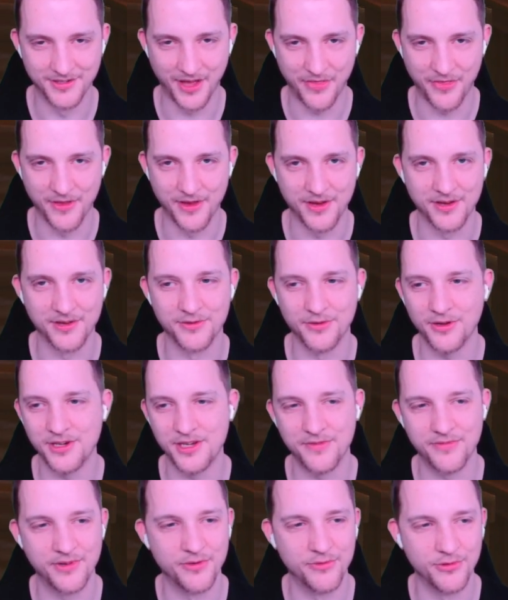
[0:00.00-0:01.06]
Nothing, not
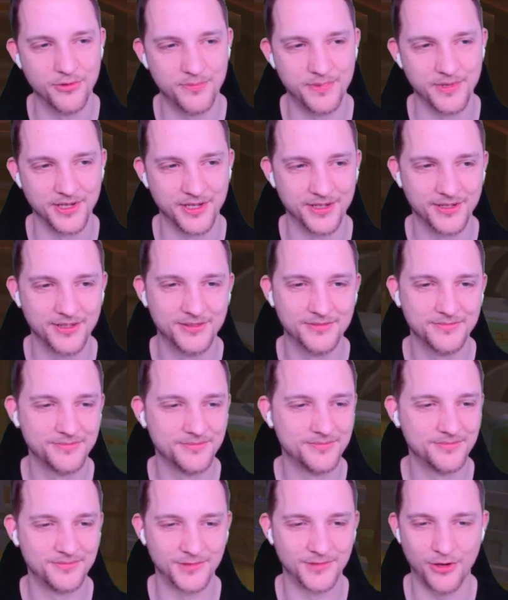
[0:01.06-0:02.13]
even a rupee.
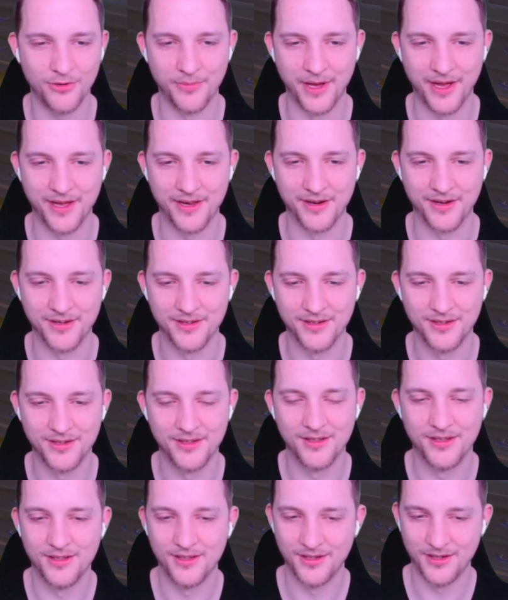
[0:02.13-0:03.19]
Oh man.
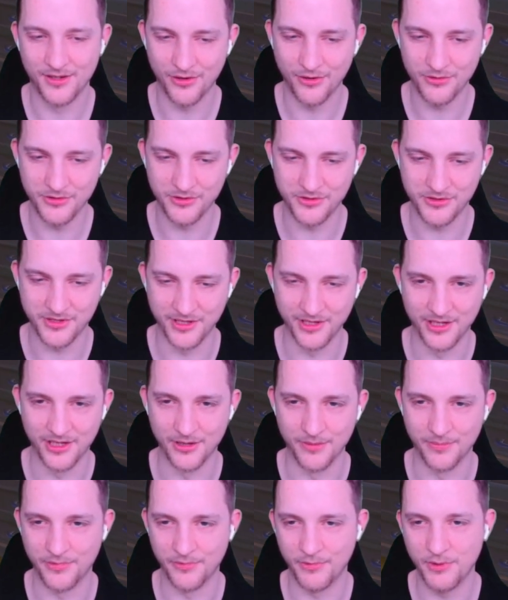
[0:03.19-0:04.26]
Go to
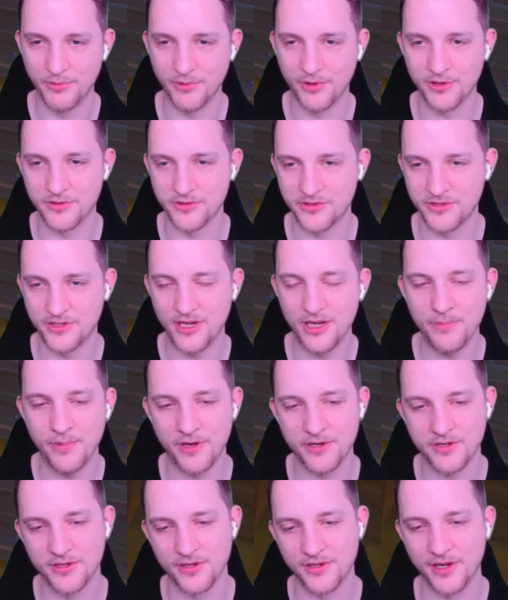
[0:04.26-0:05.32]
sleep. We want to sleep
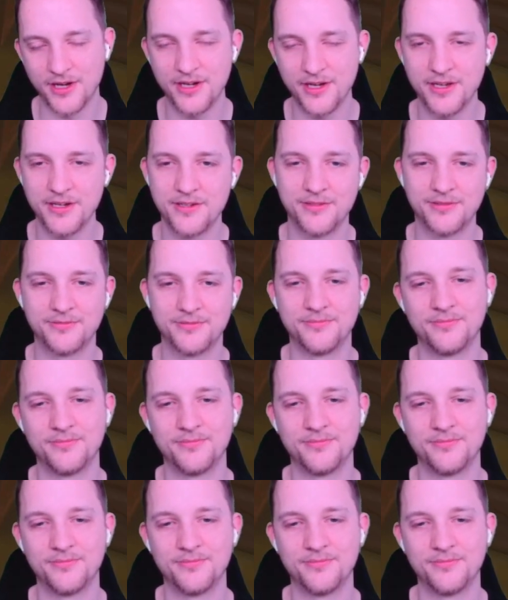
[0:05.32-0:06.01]
until night.